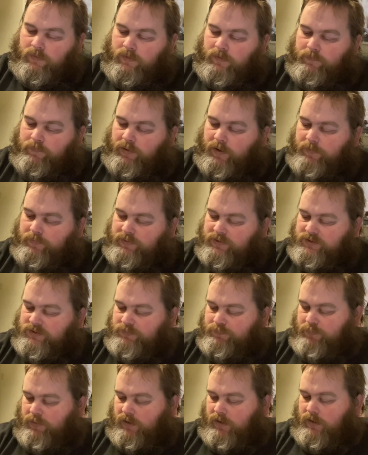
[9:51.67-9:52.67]

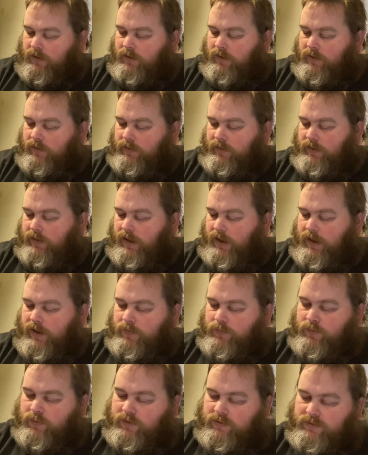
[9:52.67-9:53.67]
published by
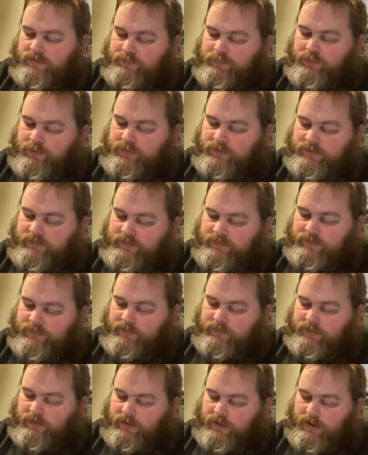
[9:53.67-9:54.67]
Airworld Books,
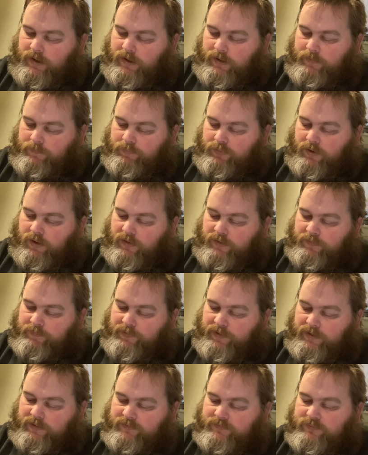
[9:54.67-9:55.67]
part of the
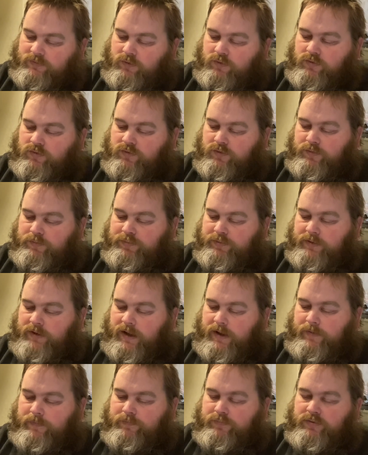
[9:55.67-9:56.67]
Pen and Sword group,
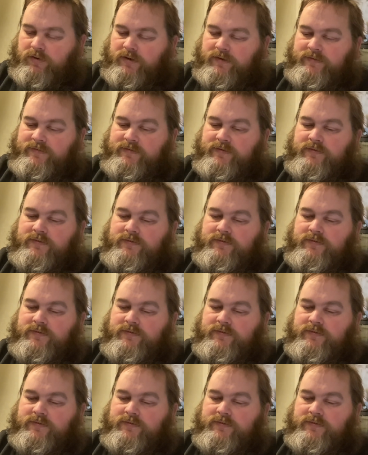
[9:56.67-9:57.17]
and priced at